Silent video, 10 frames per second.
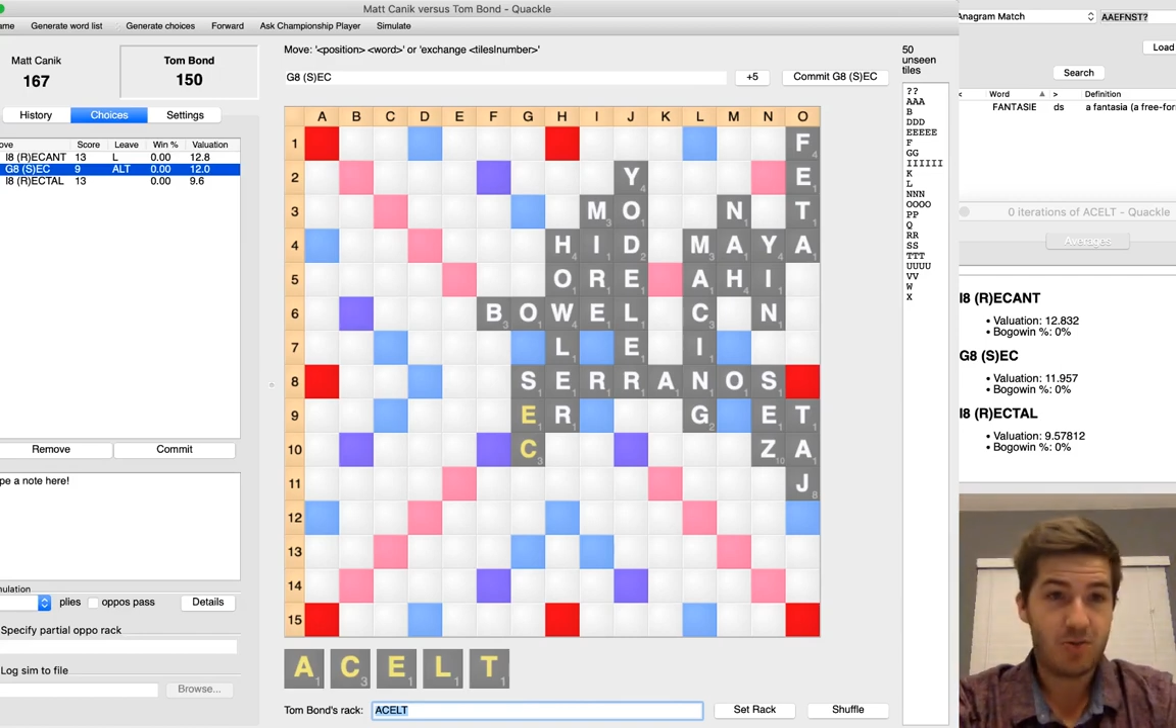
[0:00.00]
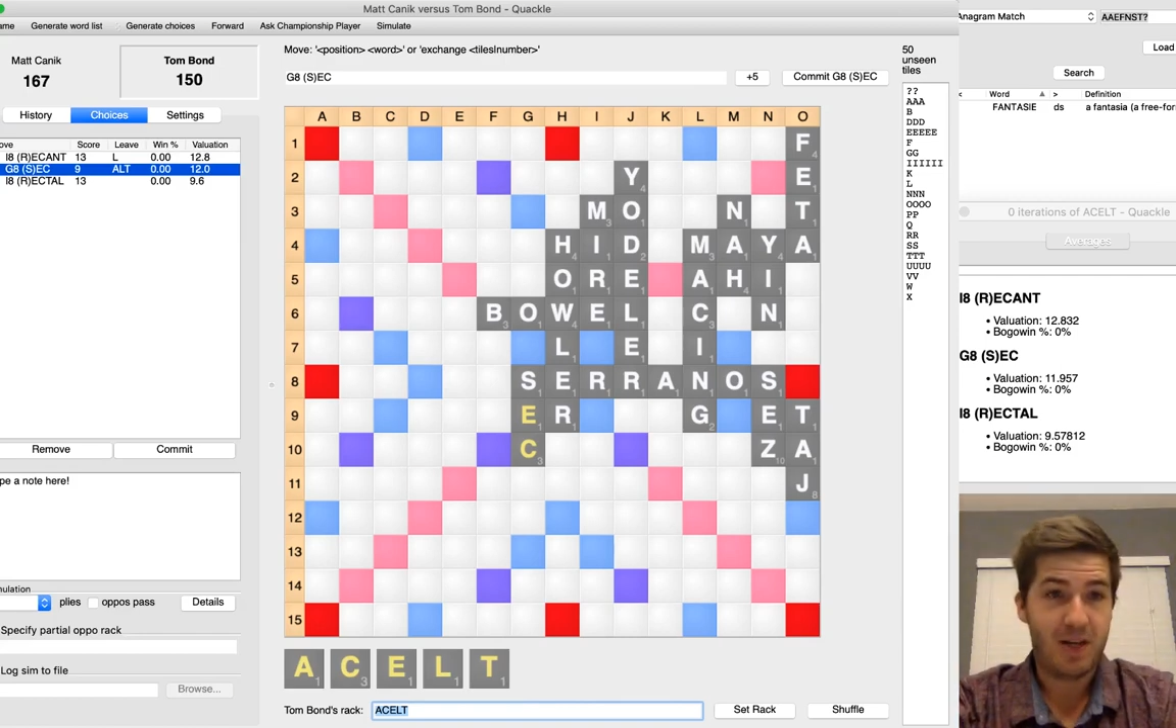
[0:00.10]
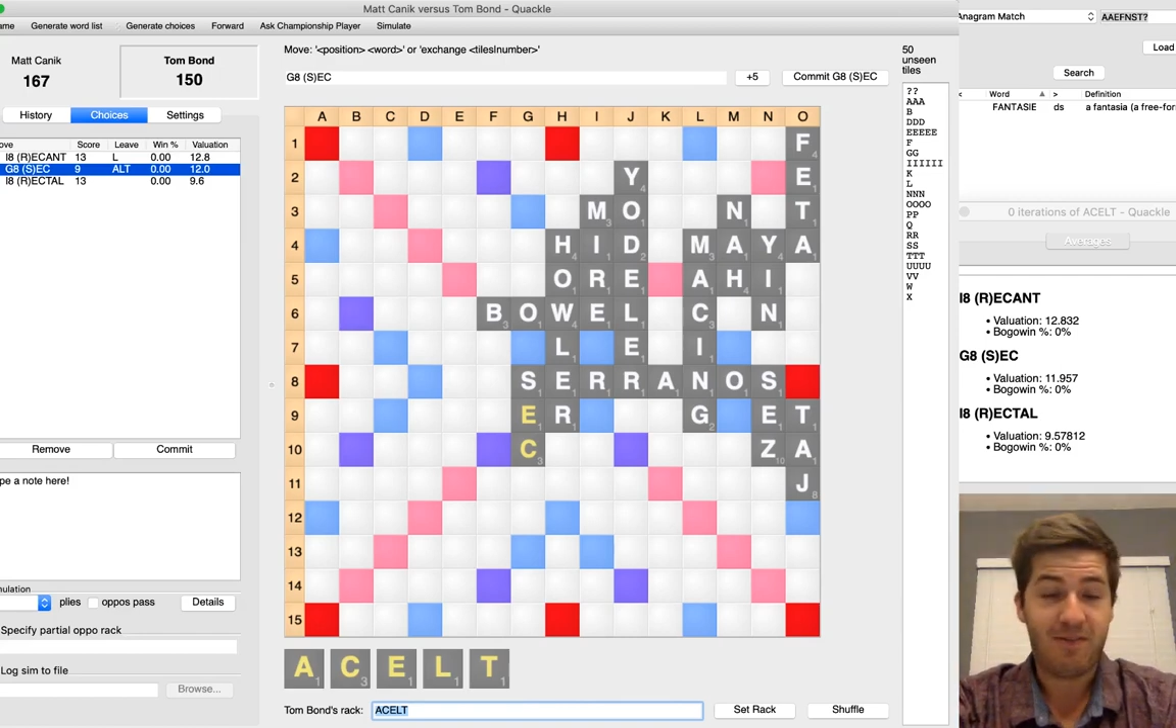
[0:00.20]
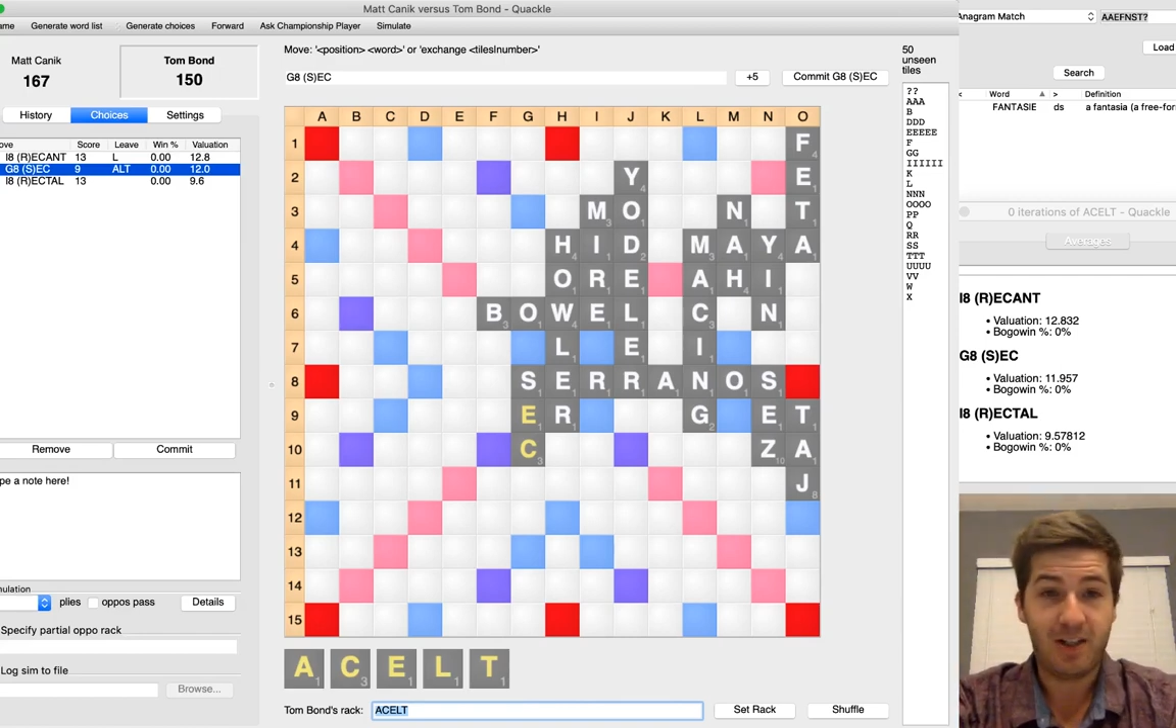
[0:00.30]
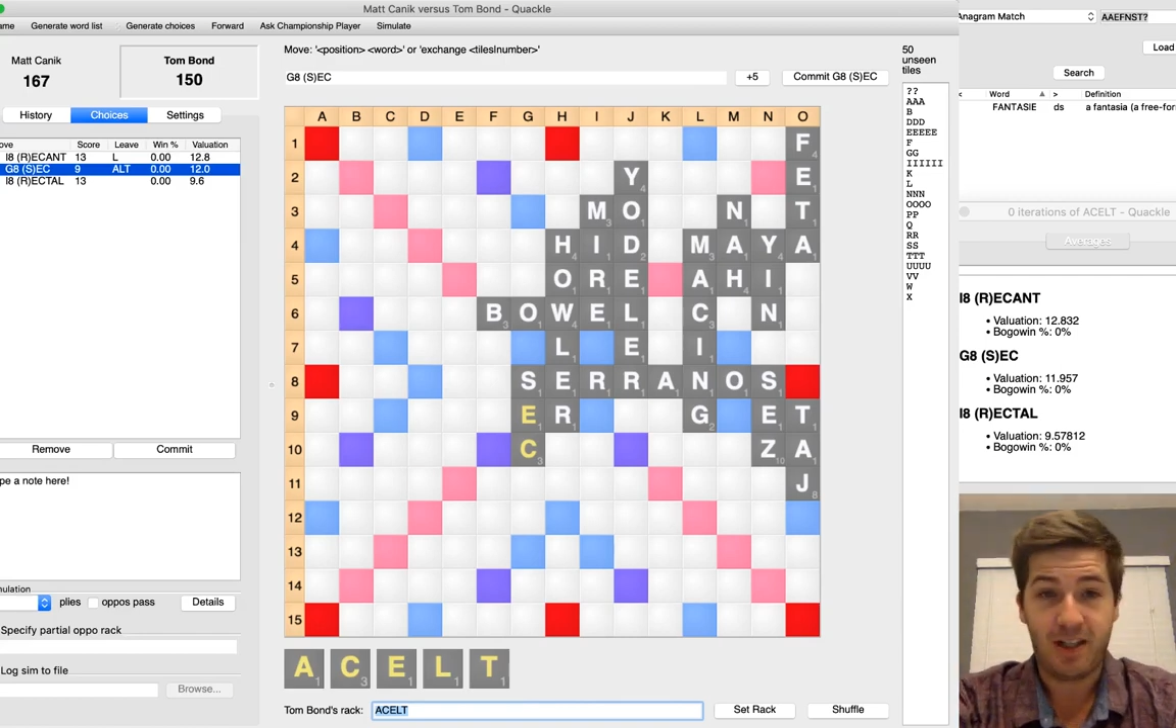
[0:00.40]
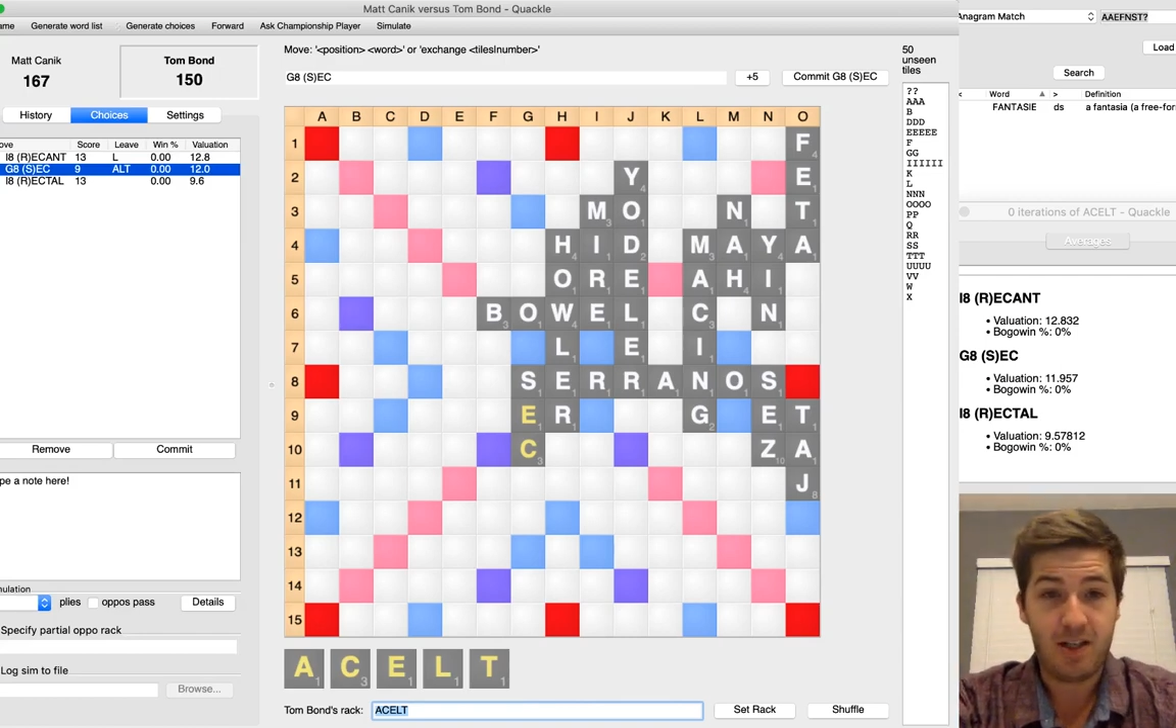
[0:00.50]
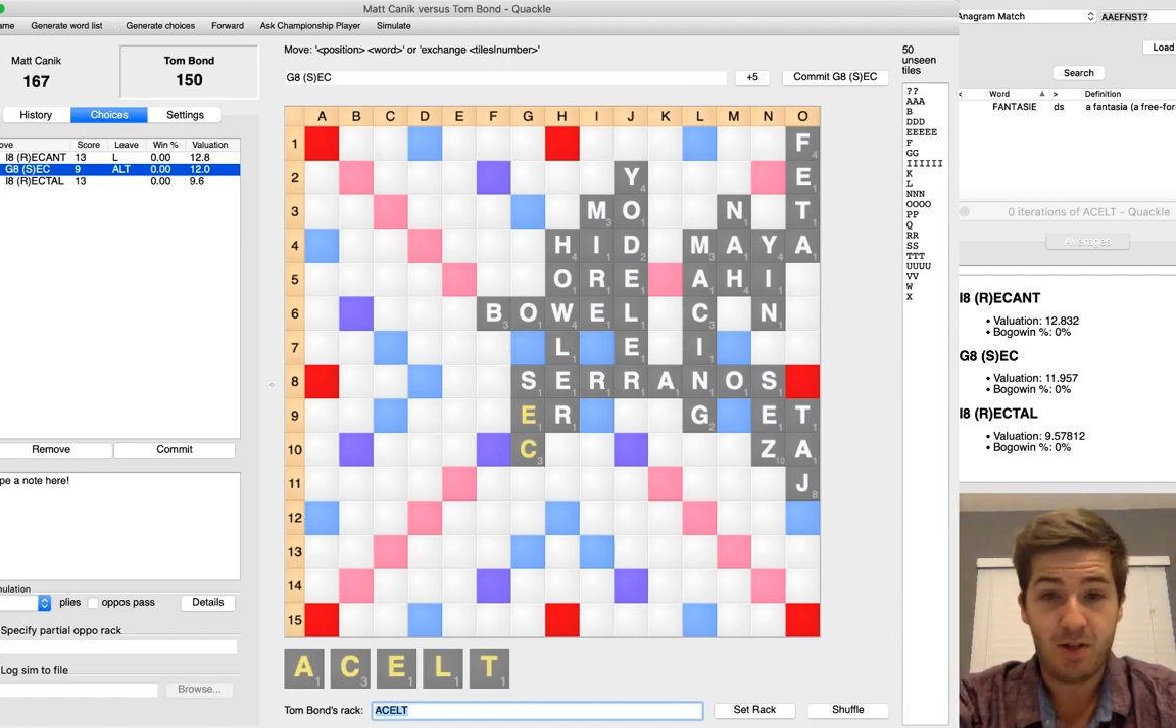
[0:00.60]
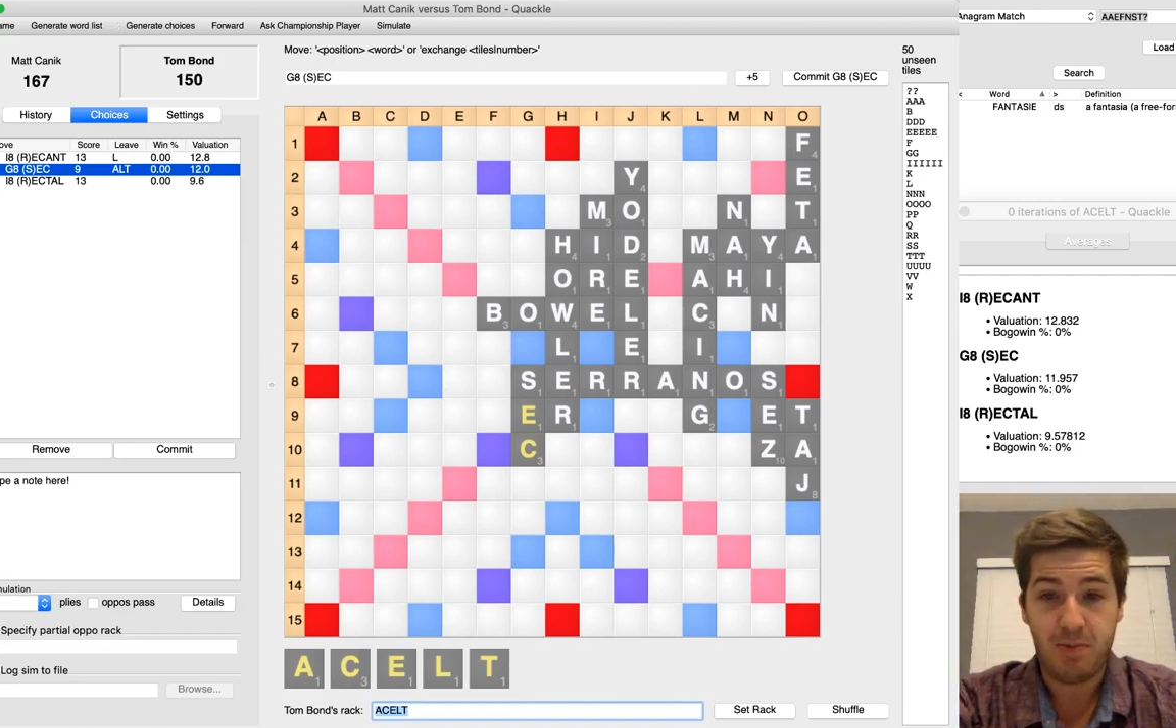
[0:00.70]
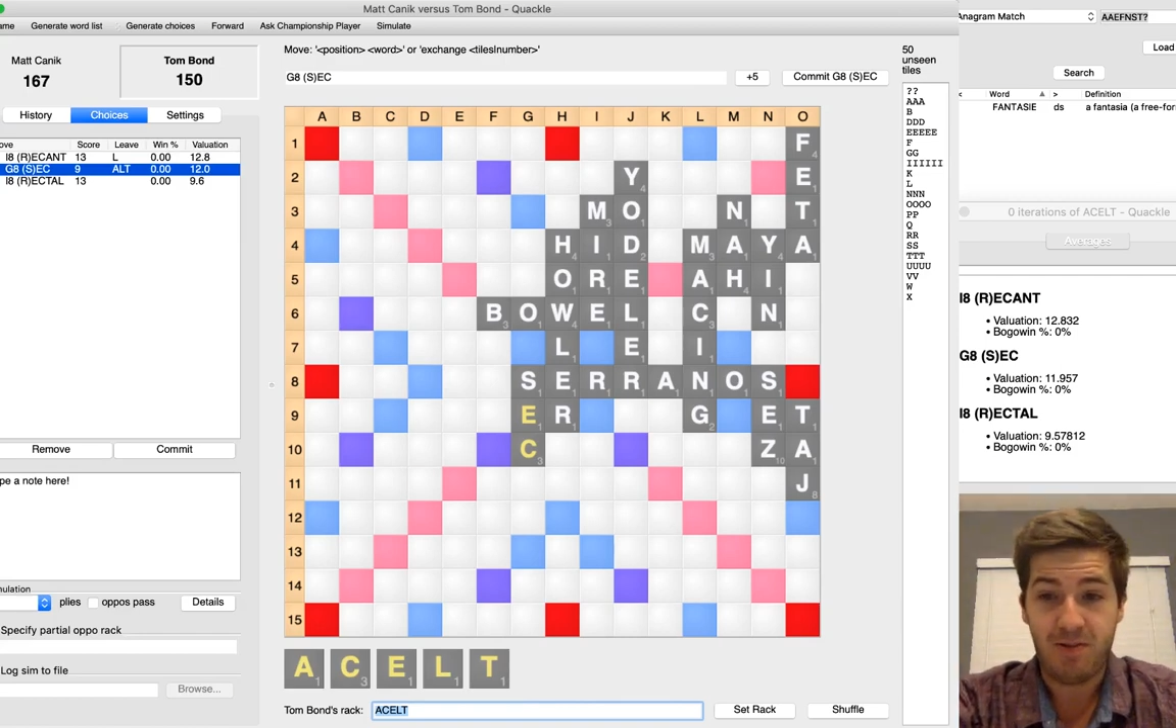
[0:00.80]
me, I feel like he would have been